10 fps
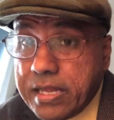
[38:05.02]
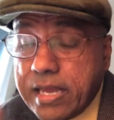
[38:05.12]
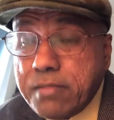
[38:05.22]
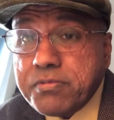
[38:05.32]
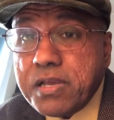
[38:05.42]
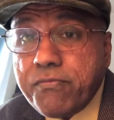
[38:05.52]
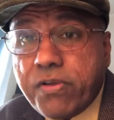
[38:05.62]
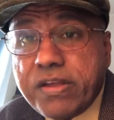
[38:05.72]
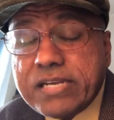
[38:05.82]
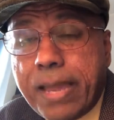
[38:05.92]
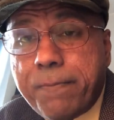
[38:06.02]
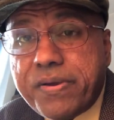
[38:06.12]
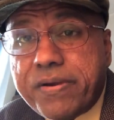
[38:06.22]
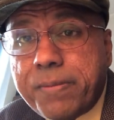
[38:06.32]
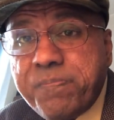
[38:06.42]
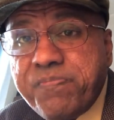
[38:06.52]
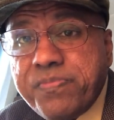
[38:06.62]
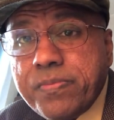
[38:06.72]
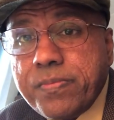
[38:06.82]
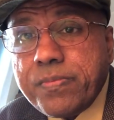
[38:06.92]
helped for that time period.
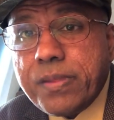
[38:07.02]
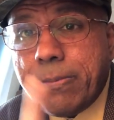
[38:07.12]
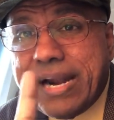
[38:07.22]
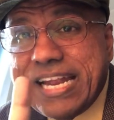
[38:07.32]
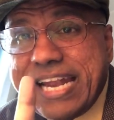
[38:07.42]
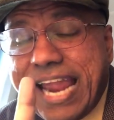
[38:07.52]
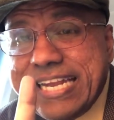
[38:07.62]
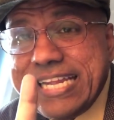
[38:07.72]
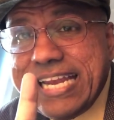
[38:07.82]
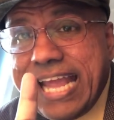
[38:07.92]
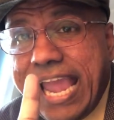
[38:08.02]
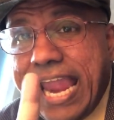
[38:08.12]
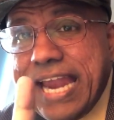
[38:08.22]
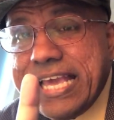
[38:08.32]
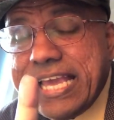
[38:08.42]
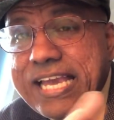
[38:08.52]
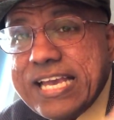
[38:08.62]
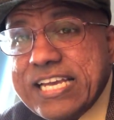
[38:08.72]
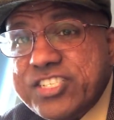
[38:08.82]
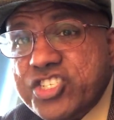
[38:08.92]
But in 1980,
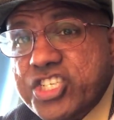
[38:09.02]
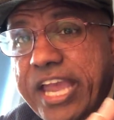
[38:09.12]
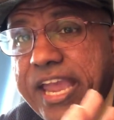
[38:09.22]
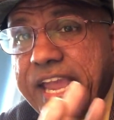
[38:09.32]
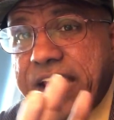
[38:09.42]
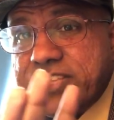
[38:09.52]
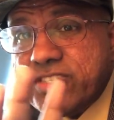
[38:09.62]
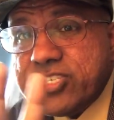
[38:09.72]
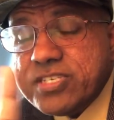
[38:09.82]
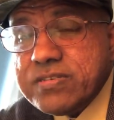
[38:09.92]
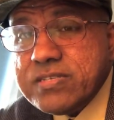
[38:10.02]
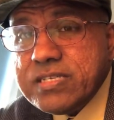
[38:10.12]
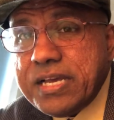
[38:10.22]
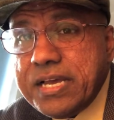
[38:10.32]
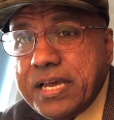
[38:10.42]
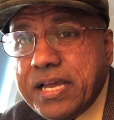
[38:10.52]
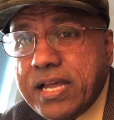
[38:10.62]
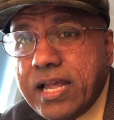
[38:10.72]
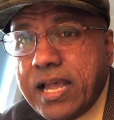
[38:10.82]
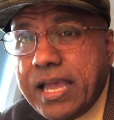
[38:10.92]
it changed.
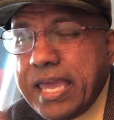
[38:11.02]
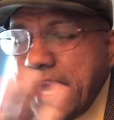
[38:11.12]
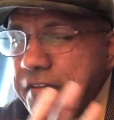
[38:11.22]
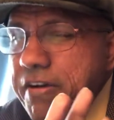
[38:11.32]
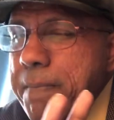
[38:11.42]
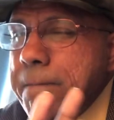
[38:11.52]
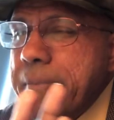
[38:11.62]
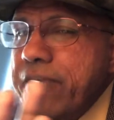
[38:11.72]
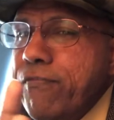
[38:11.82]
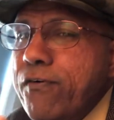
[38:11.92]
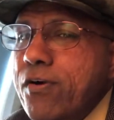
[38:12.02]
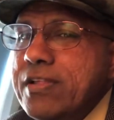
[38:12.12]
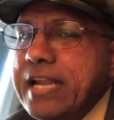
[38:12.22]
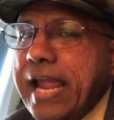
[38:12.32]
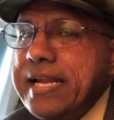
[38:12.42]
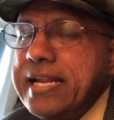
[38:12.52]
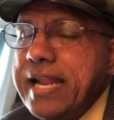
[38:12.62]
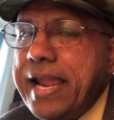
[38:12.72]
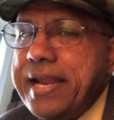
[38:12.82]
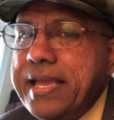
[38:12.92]
Even before the
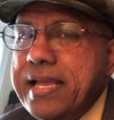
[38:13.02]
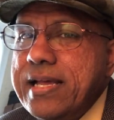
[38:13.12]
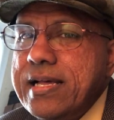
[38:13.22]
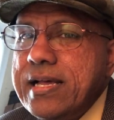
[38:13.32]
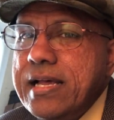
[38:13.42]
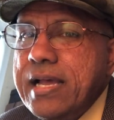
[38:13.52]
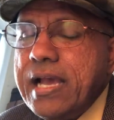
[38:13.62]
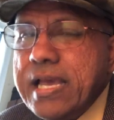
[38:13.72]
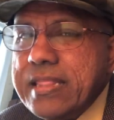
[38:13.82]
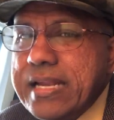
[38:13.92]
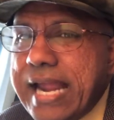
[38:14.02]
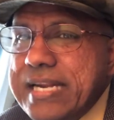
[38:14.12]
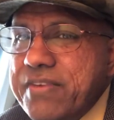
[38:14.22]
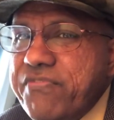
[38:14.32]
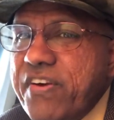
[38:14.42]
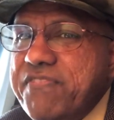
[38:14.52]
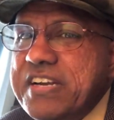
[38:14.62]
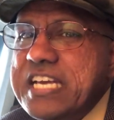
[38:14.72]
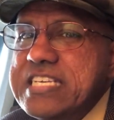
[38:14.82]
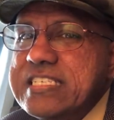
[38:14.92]
1980, in the
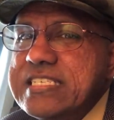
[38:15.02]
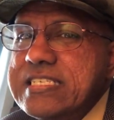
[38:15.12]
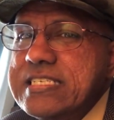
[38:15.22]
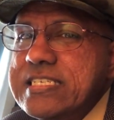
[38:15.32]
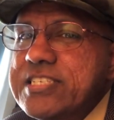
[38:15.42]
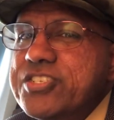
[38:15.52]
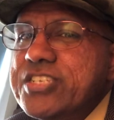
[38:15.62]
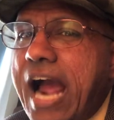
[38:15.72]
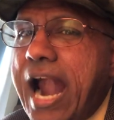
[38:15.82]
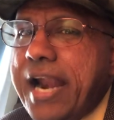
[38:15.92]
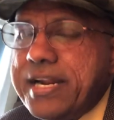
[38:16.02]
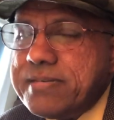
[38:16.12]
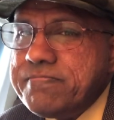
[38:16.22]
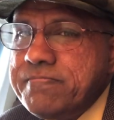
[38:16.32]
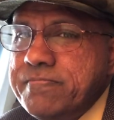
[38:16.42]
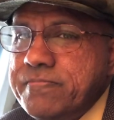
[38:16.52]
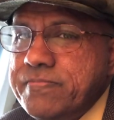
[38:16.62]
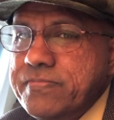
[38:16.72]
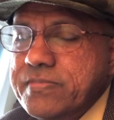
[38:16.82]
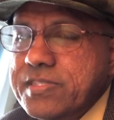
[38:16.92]
1950s, it started
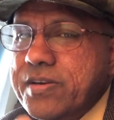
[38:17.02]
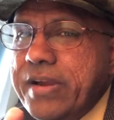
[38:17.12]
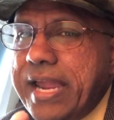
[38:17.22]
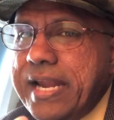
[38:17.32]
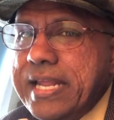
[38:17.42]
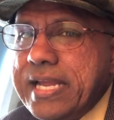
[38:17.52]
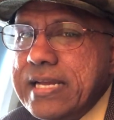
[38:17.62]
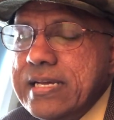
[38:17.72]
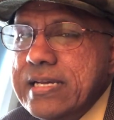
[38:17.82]
creating